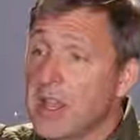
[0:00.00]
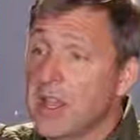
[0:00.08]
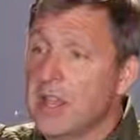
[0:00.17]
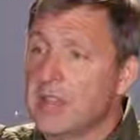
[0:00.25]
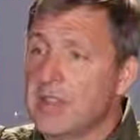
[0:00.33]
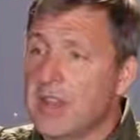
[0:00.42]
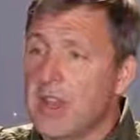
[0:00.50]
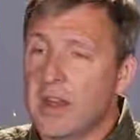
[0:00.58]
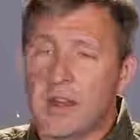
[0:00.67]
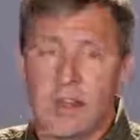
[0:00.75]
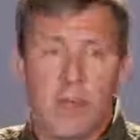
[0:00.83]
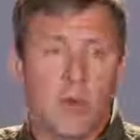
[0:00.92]
is
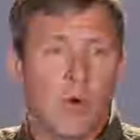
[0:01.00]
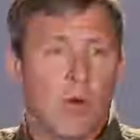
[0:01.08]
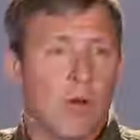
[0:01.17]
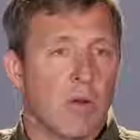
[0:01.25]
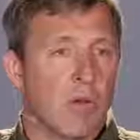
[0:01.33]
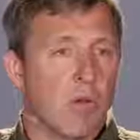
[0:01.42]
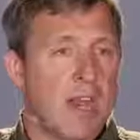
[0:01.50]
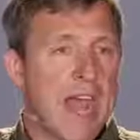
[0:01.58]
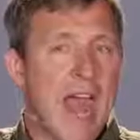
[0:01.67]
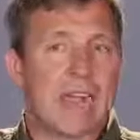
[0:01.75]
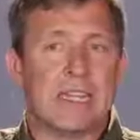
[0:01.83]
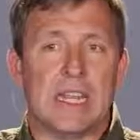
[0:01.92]
that you're
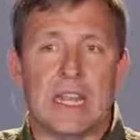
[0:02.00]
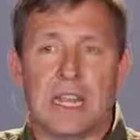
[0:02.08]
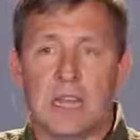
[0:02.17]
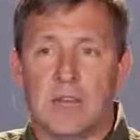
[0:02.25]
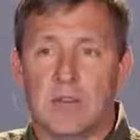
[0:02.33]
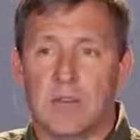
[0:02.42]
reacting